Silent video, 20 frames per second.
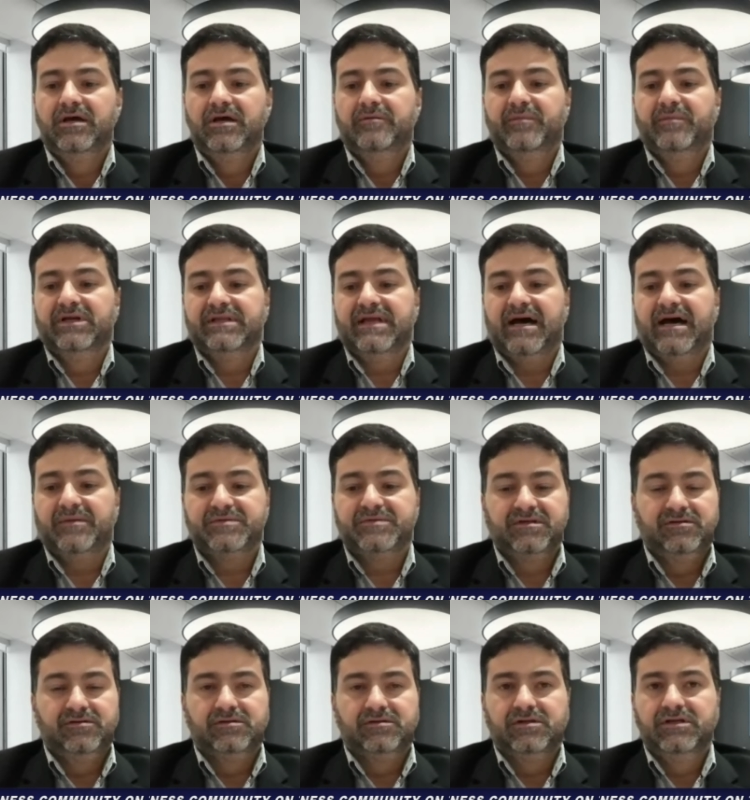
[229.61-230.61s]
But
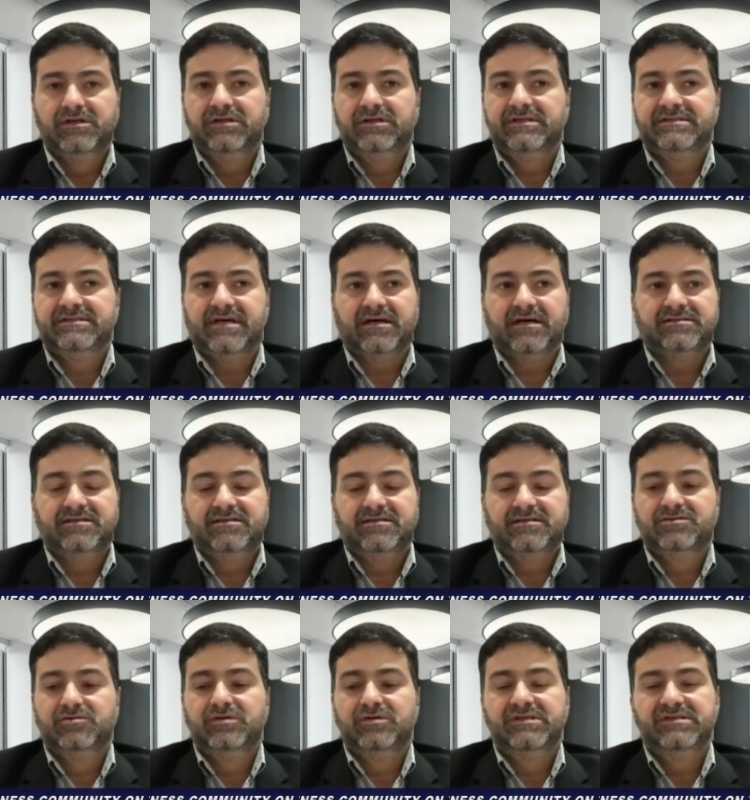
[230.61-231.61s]
absolutely, the taxes
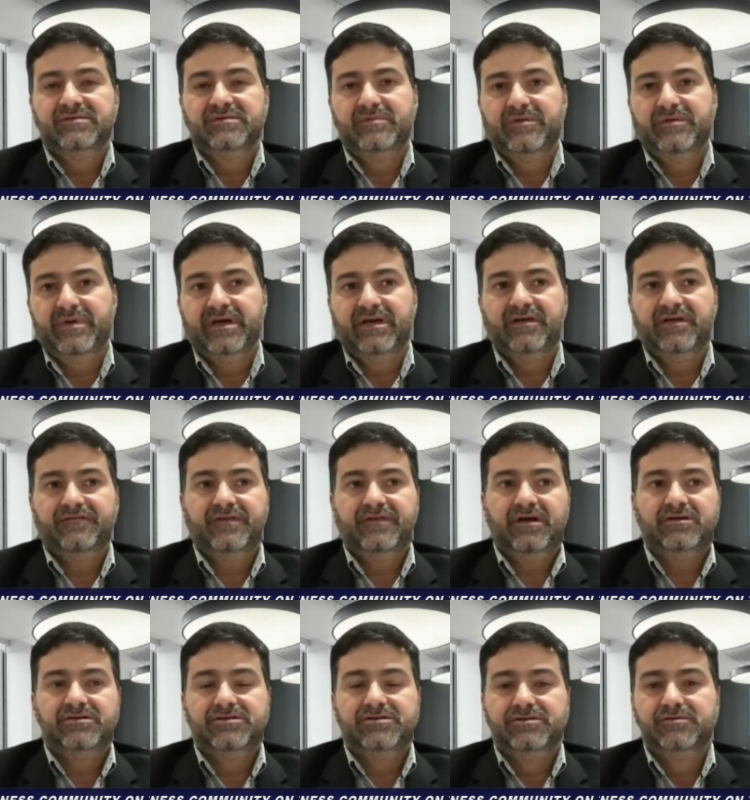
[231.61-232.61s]
do need to be paid if they
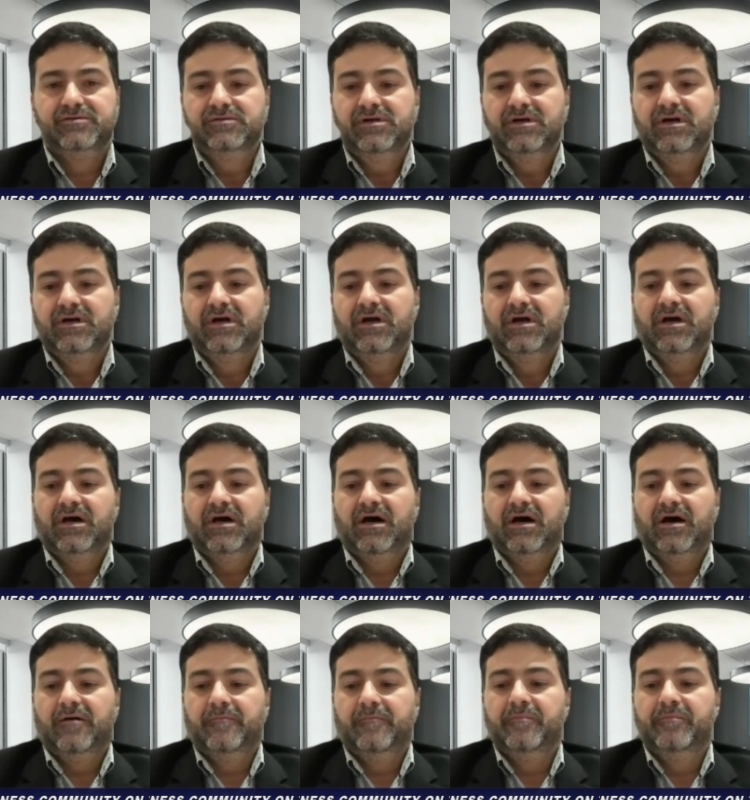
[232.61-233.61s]
are due.
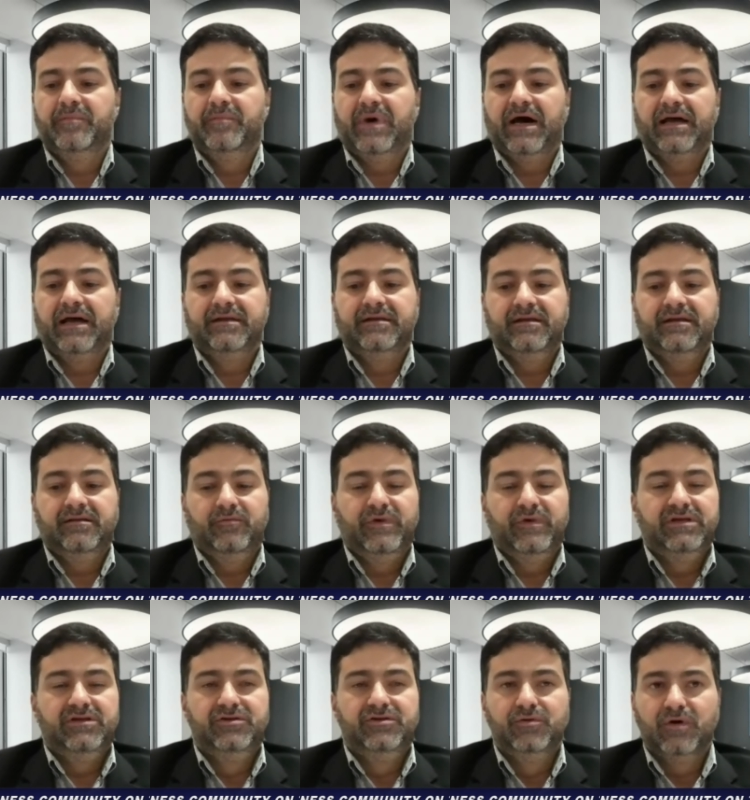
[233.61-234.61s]
Um, and we
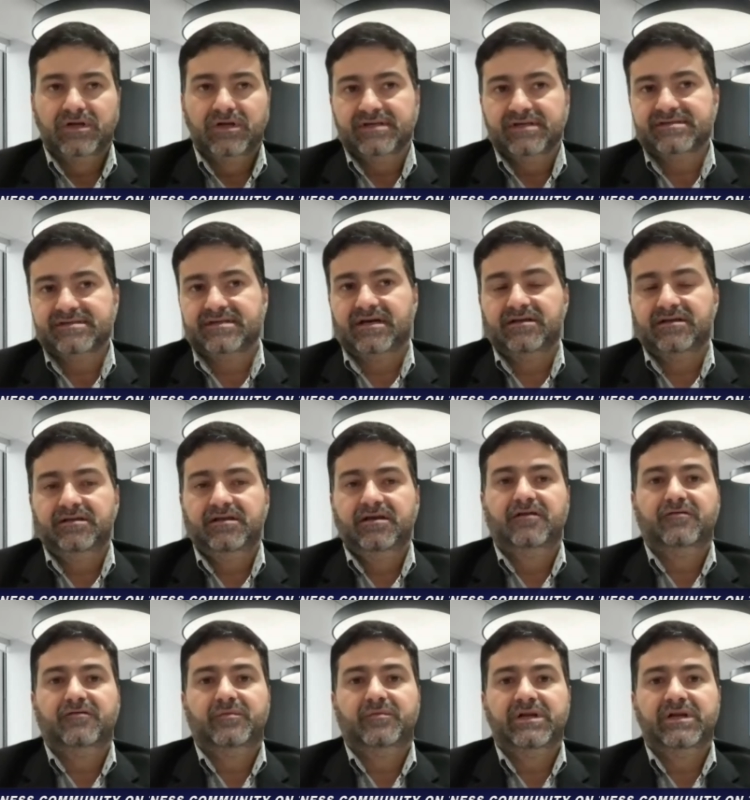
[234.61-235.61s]
do understand that the
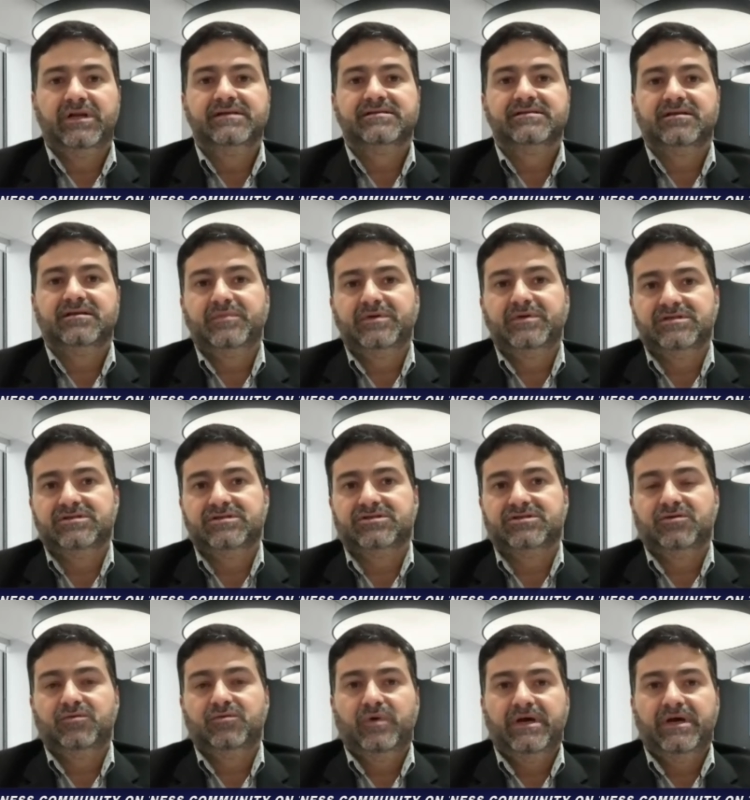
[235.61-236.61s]
government is in a
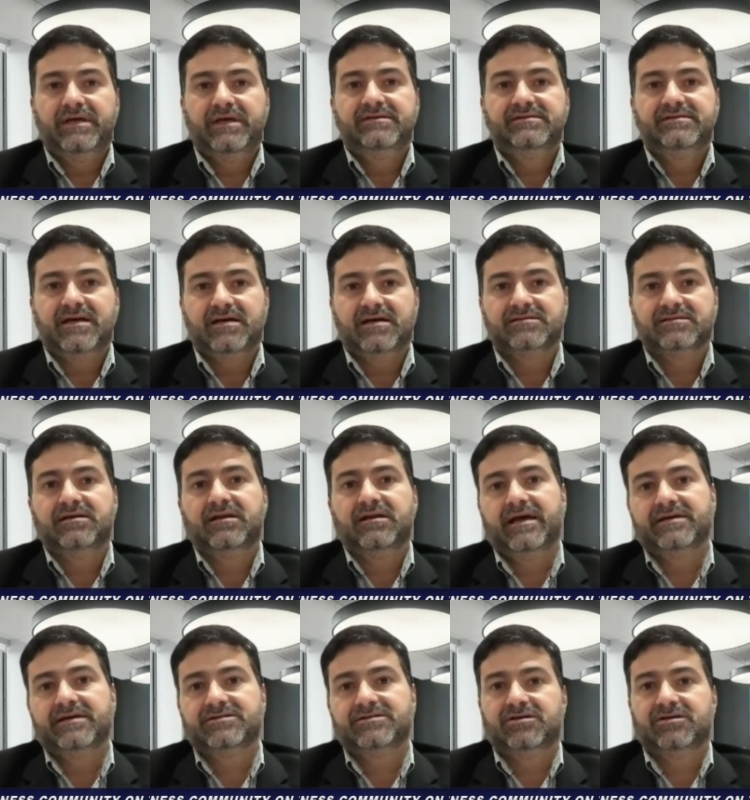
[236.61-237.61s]
position where the tax
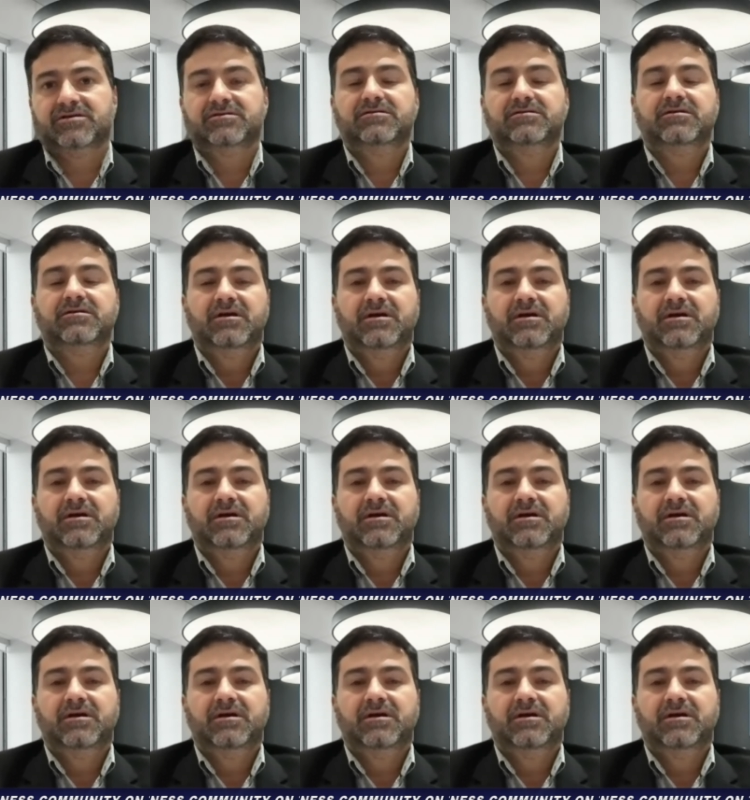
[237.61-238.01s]
collection